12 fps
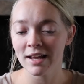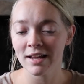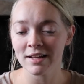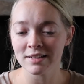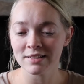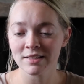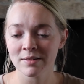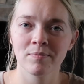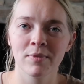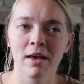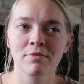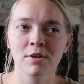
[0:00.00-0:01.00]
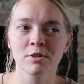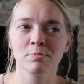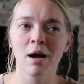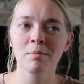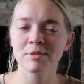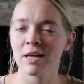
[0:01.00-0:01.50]
And if there's
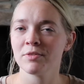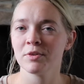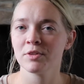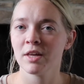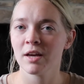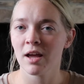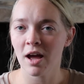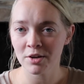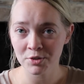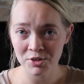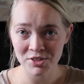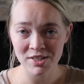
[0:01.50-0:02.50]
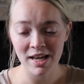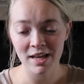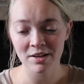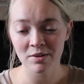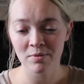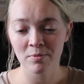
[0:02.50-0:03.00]
moms out there that
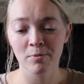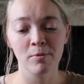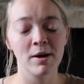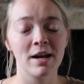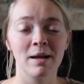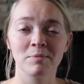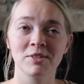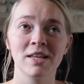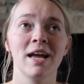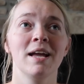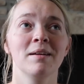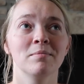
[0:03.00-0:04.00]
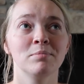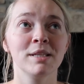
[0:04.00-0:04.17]
understand what I'm saying,